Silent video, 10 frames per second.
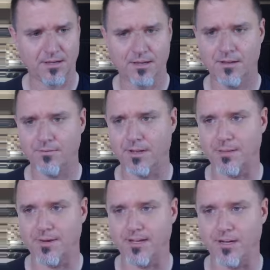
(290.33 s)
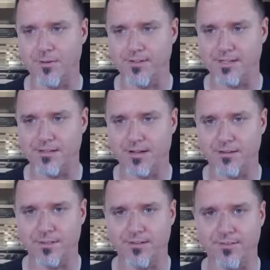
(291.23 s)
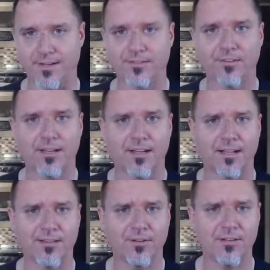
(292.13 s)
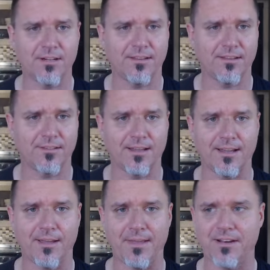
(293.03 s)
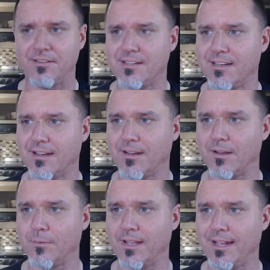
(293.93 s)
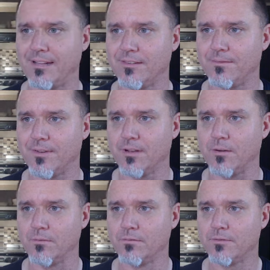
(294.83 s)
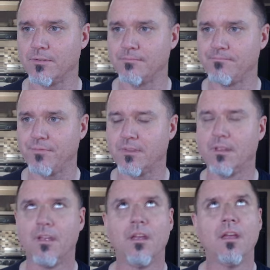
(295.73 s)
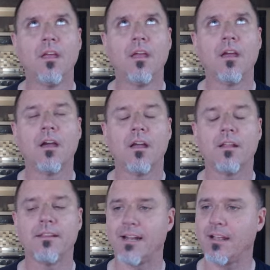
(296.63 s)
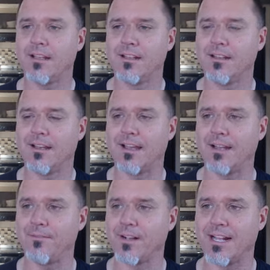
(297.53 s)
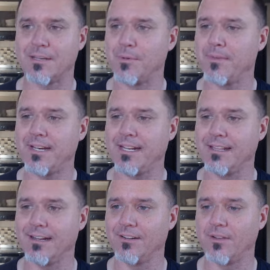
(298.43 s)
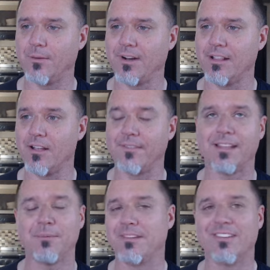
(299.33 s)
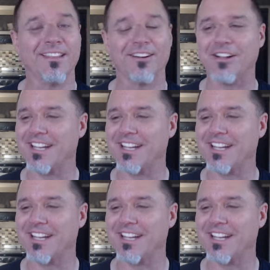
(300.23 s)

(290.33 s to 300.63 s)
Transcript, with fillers: Well, I'm not going to know until I talk to what's his face. Uh, let's go talk to this guy. Manage the town. We'll add some. Oh. That will do Did I, nicely. I forgot to put money in there, so I wonder how long that's been sitting there